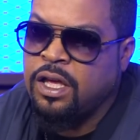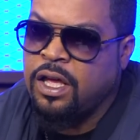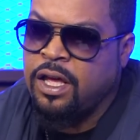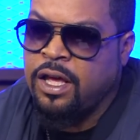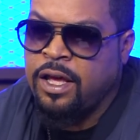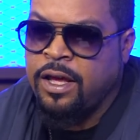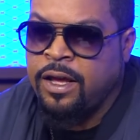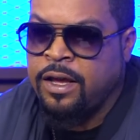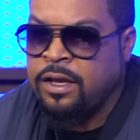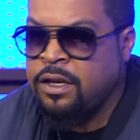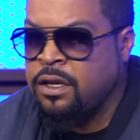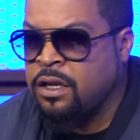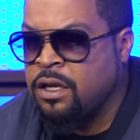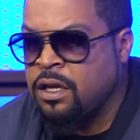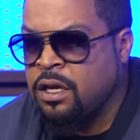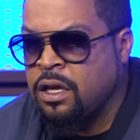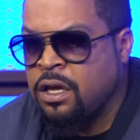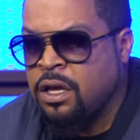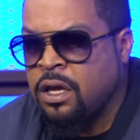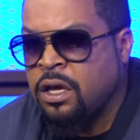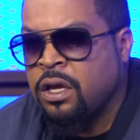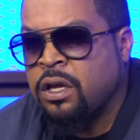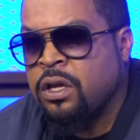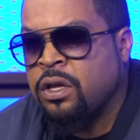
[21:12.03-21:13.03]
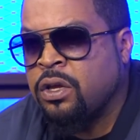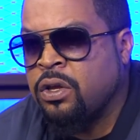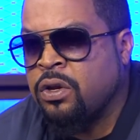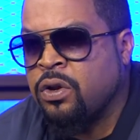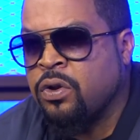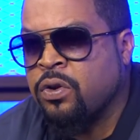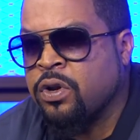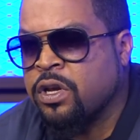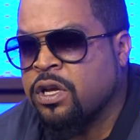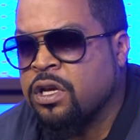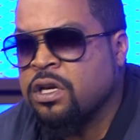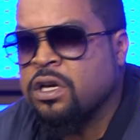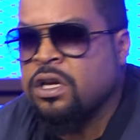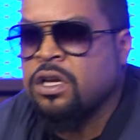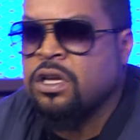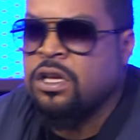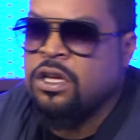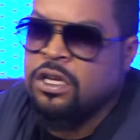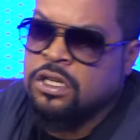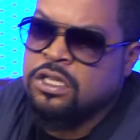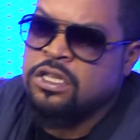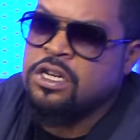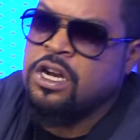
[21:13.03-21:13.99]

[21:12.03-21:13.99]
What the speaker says: And, you know, it could get